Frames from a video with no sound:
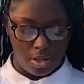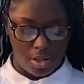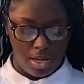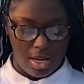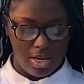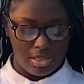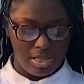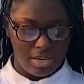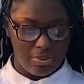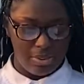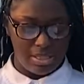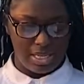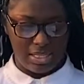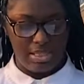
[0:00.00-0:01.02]
It is like we
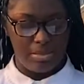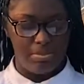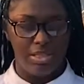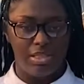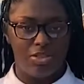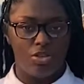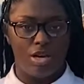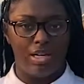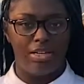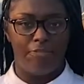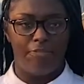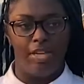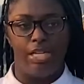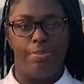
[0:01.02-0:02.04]
say something, then try to
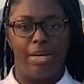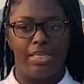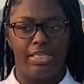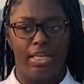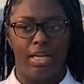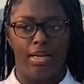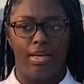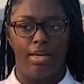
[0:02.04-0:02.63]
defend it by saying,